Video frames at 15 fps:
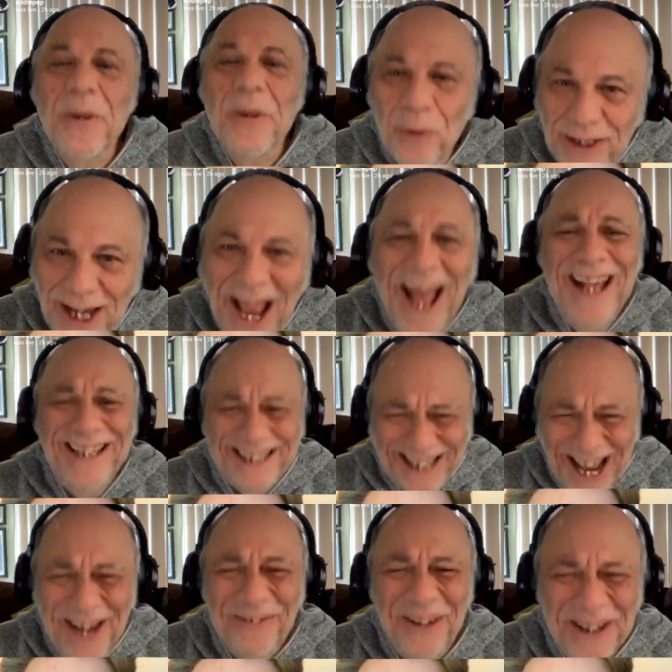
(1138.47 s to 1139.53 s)
Yes, they
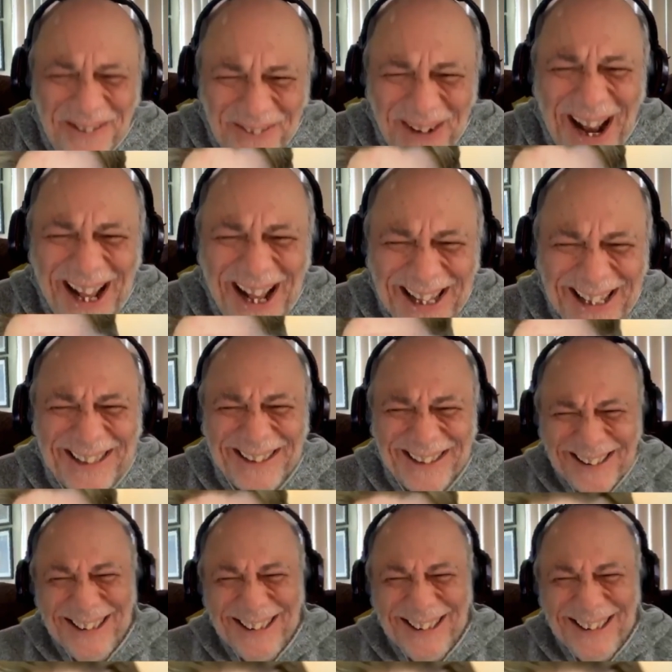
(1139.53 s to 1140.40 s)
would rather.